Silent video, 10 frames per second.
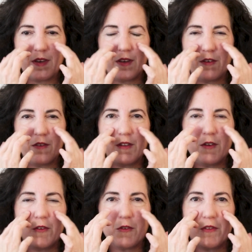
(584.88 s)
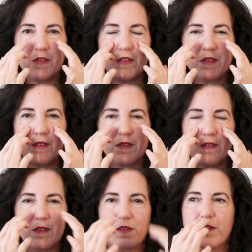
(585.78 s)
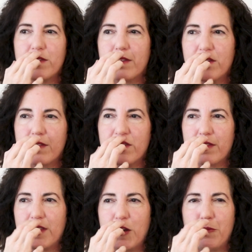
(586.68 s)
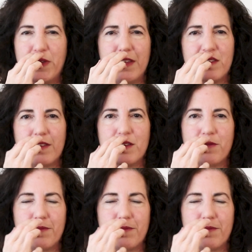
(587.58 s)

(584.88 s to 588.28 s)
Under the nose. How big is it?